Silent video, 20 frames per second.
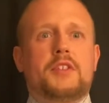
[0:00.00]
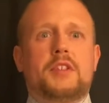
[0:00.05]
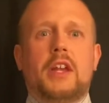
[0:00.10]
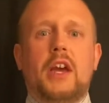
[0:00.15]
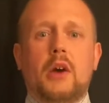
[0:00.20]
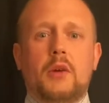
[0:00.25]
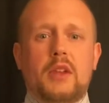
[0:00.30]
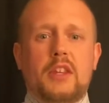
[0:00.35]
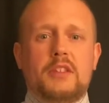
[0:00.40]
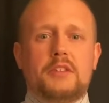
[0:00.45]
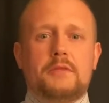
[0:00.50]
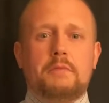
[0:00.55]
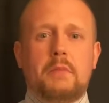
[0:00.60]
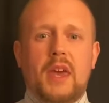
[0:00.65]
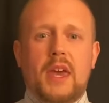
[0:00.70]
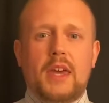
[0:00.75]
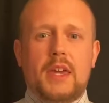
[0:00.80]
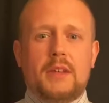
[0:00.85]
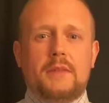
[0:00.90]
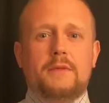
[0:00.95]
and how he's
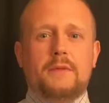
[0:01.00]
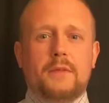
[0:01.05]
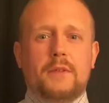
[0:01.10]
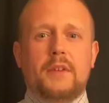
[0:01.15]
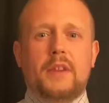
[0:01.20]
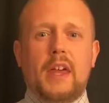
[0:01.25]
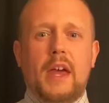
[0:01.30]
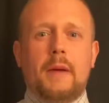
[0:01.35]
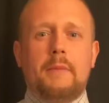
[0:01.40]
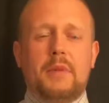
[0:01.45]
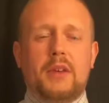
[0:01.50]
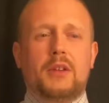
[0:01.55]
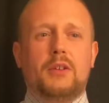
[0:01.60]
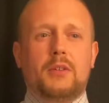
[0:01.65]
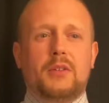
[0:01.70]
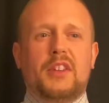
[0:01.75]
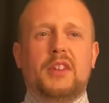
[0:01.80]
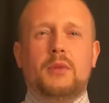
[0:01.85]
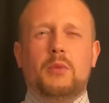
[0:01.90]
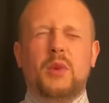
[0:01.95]
paid for that
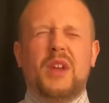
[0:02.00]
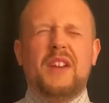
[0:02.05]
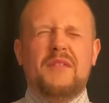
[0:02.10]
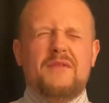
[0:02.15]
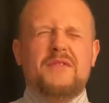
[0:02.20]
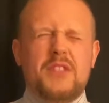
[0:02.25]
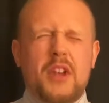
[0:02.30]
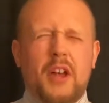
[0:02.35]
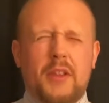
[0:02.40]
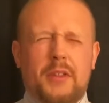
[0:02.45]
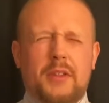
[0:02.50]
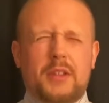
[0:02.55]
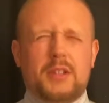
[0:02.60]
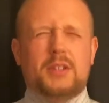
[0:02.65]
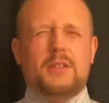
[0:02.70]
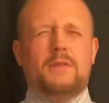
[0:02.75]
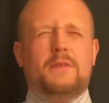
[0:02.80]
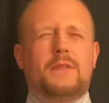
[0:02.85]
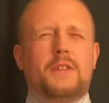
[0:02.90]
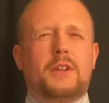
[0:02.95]
penalty. We have nothing
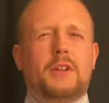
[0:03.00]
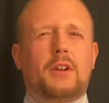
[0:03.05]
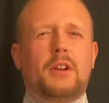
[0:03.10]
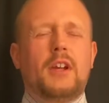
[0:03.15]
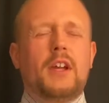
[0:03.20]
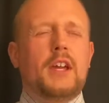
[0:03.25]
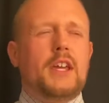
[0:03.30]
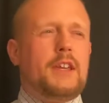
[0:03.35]
to fear.